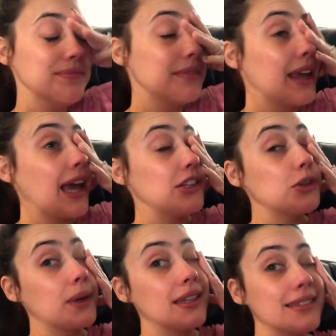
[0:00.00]
As you
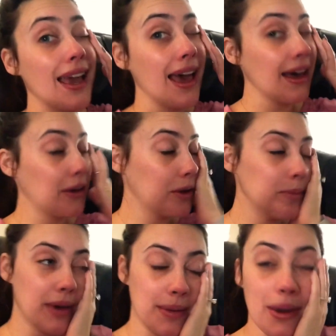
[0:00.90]
can tell
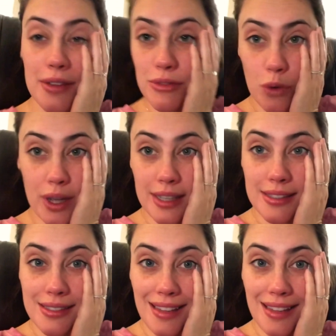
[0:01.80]
by my voice,